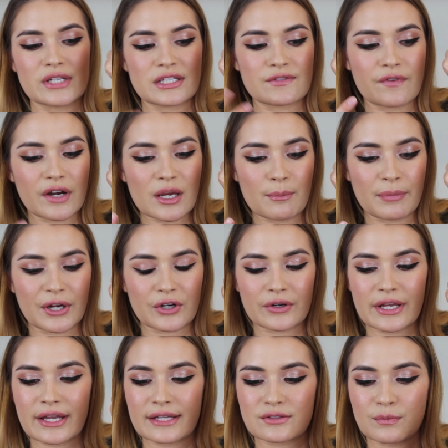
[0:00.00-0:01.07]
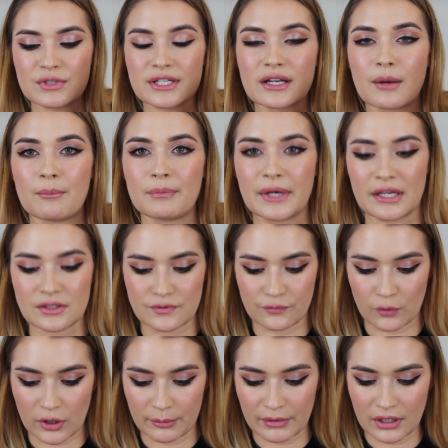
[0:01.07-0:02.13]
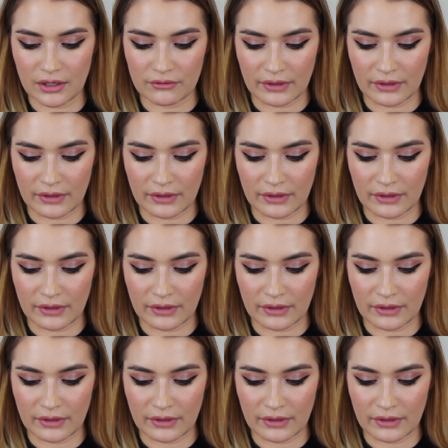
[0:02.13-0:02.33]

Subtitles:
It's very buttery. It's almost like a baked formula,